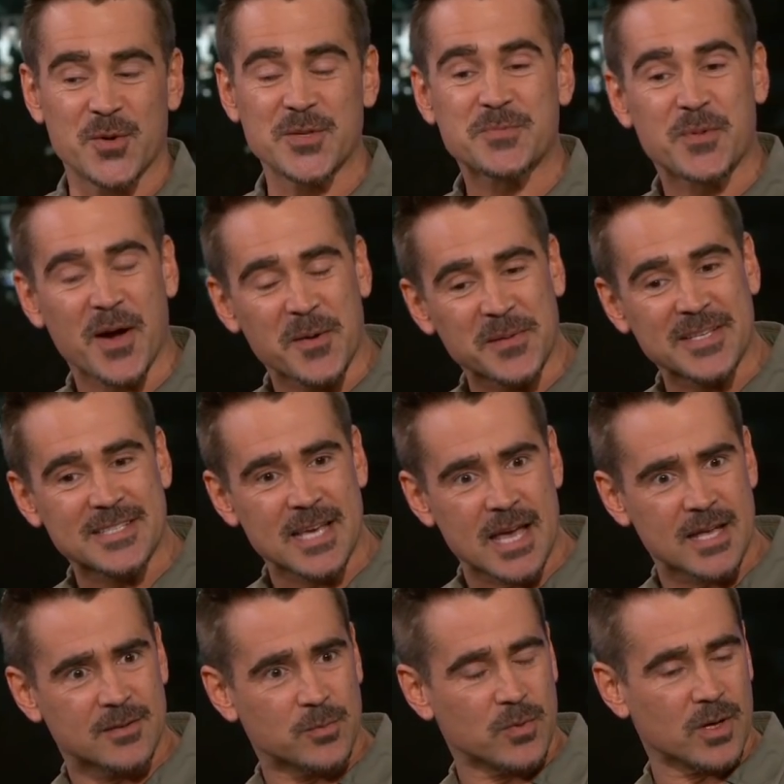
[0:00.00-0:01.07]
she was probably
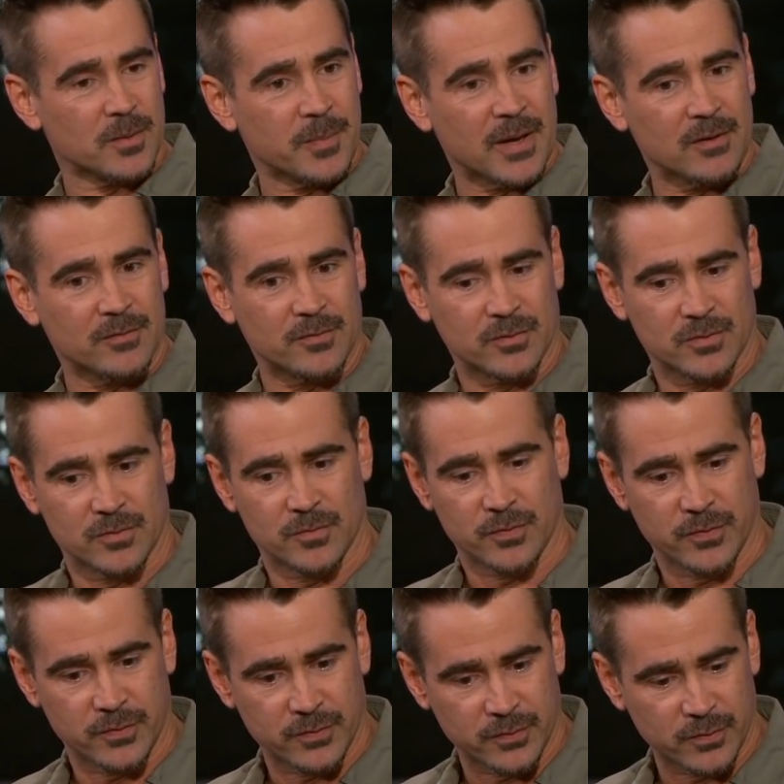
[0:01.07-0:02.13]
dead. What about
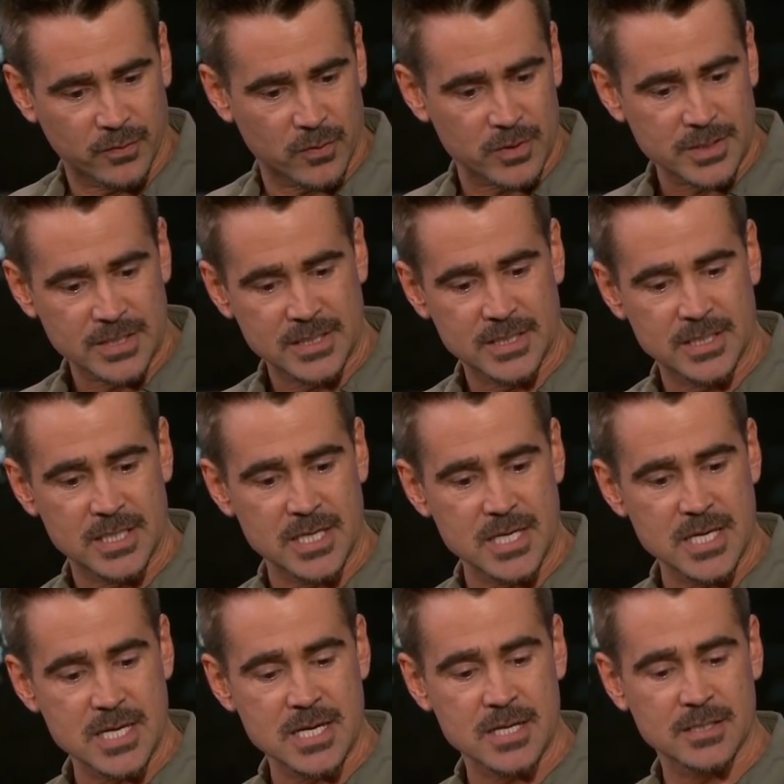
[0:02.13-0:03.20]
40
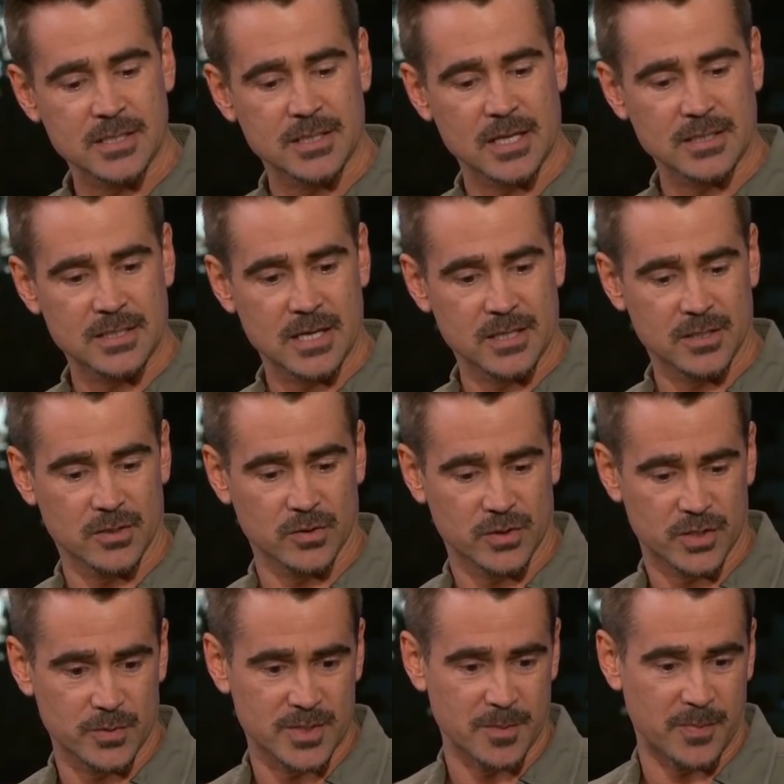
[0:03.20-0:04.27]
years at that stage? So
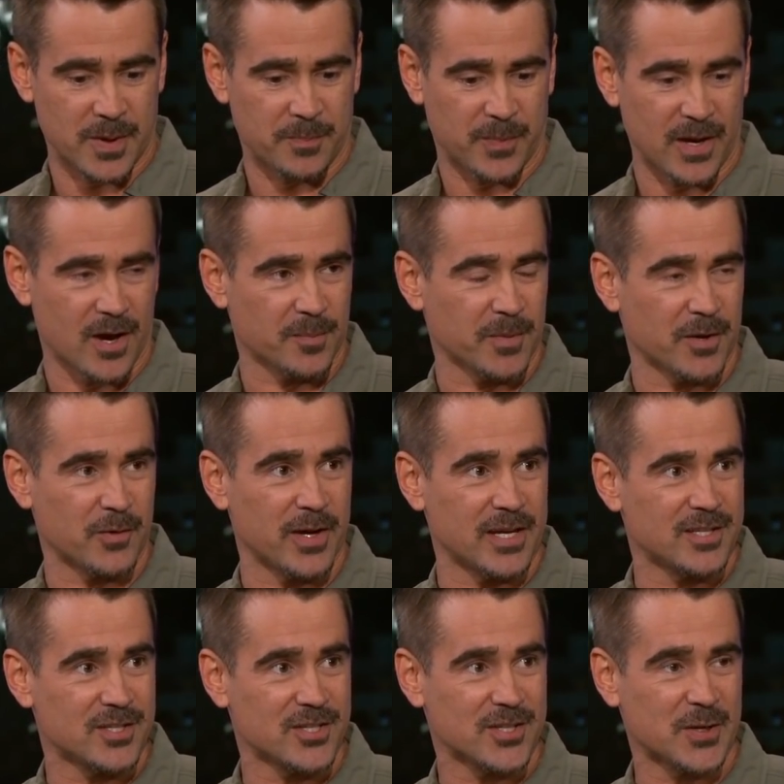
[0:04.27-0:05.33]
she was a bit beyond my
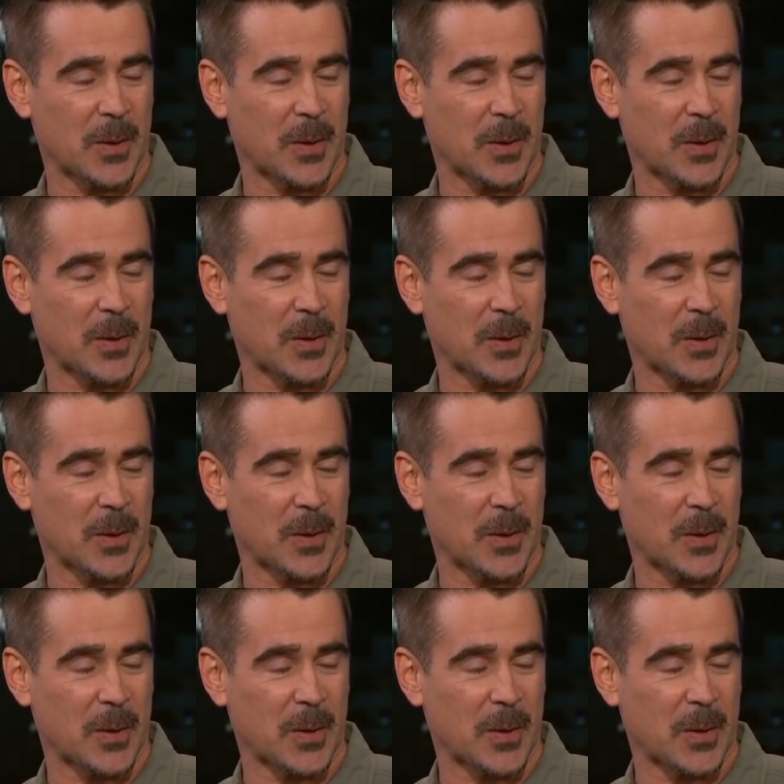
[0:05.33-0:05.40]
reach.